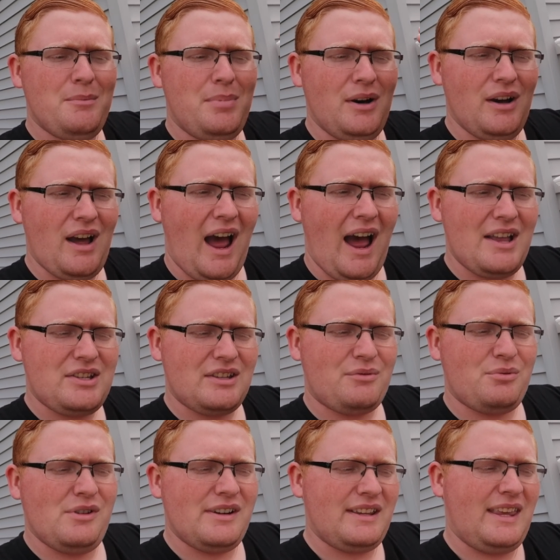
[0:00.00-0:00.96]
But I
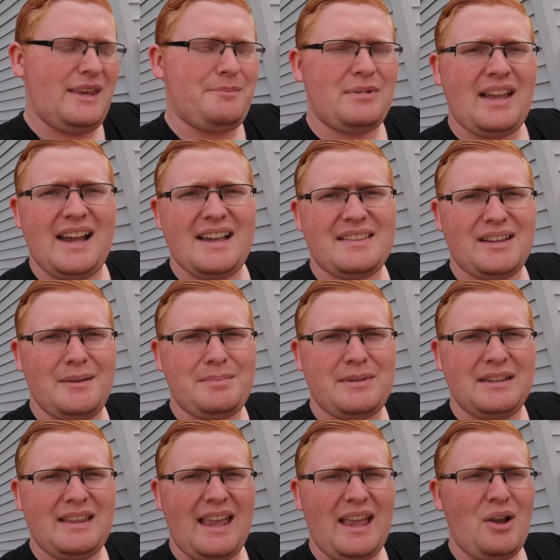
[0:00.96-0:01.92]
just wanted to keep you guys up
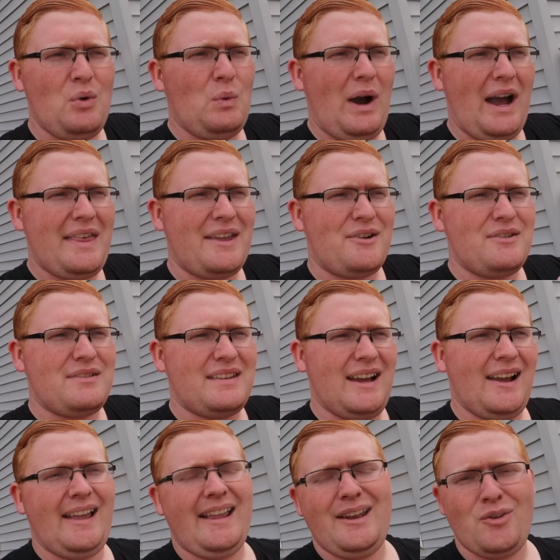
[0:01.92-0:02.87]
to date why there is
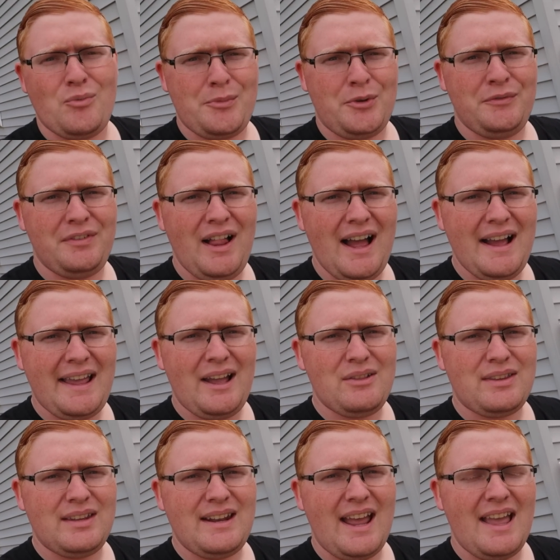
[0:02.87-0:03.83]
not a normal vlog
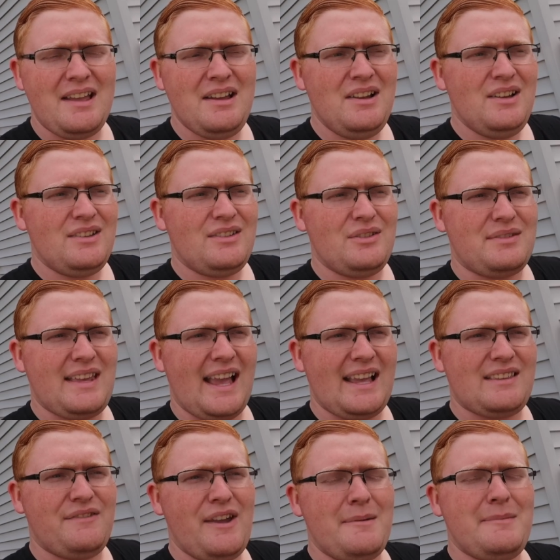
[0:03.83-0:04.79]
out today. So
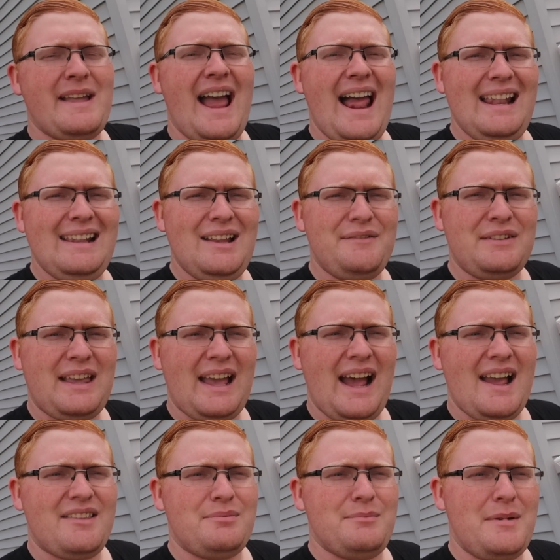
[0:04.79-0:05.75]
Saxton family, I love you
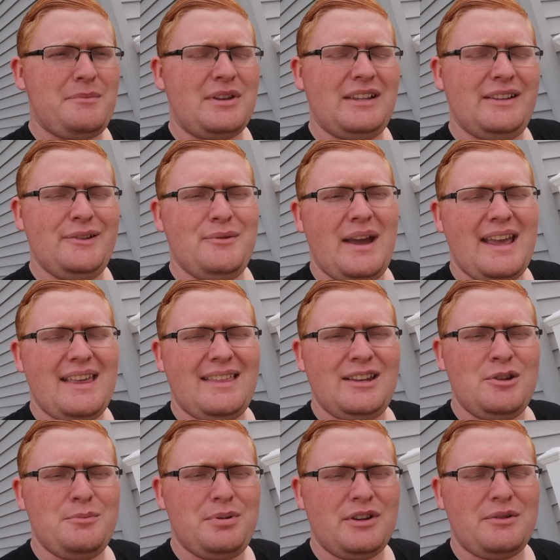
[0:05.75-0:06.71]
guys. Remember, you can do
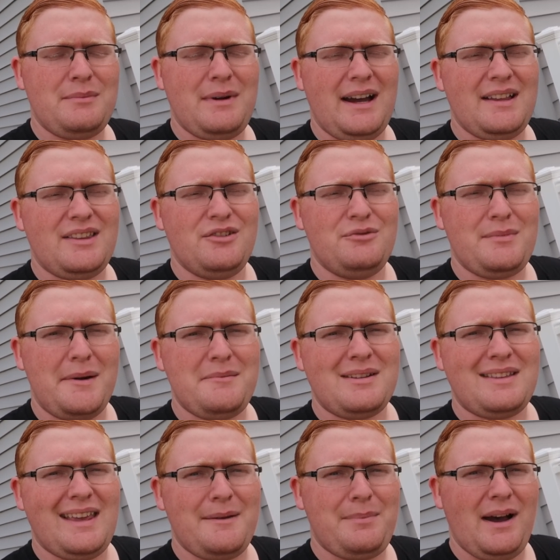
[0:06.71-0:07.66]
anything you put your mind to. Remember
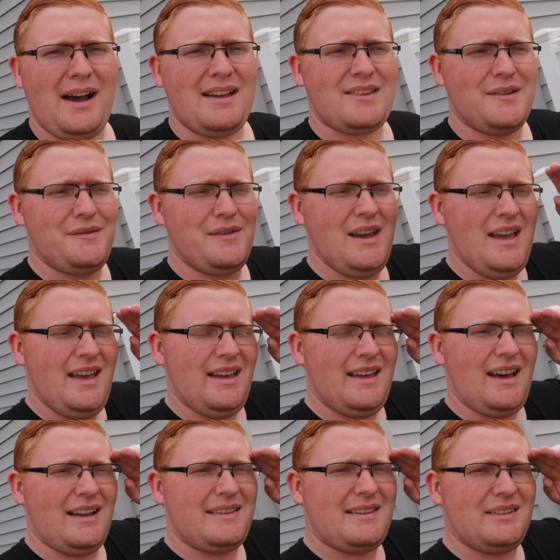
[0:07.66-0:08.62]
to stay positive.
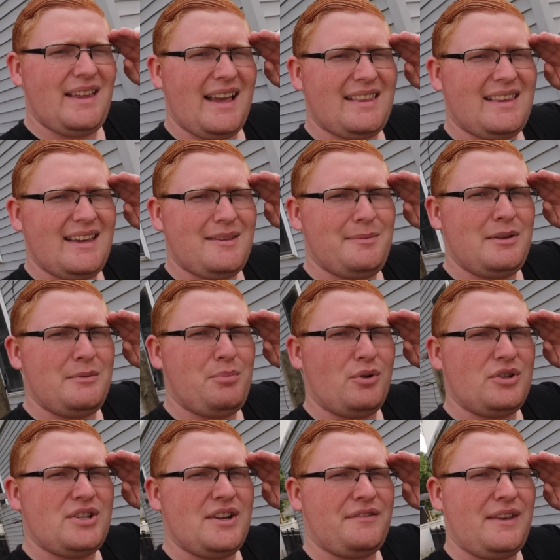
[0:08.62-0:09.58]
And until next time, it's been your
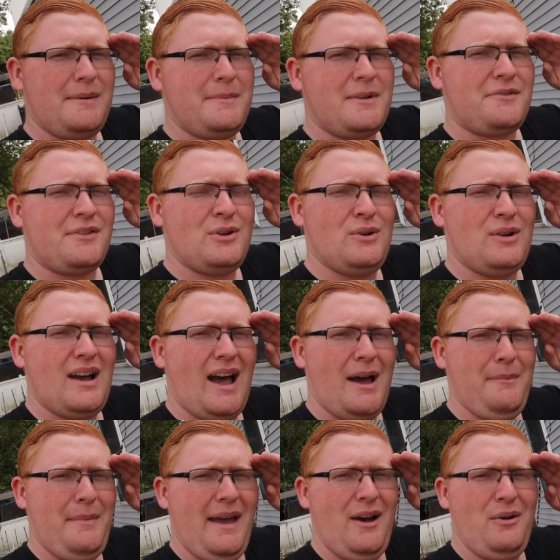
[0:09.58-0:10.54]
boy Jeff keeping it real.
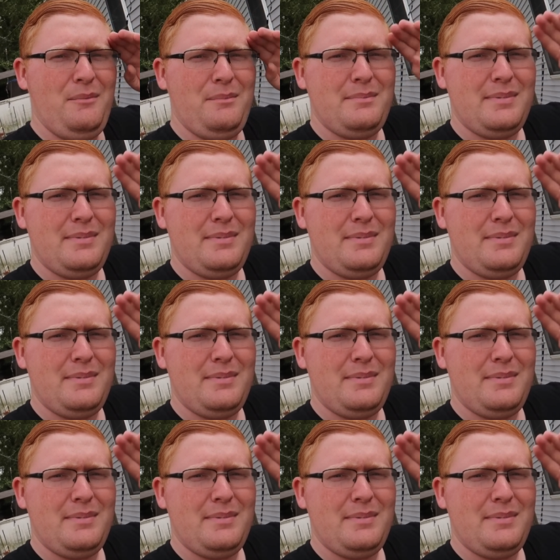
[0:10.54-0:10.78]
I'm out.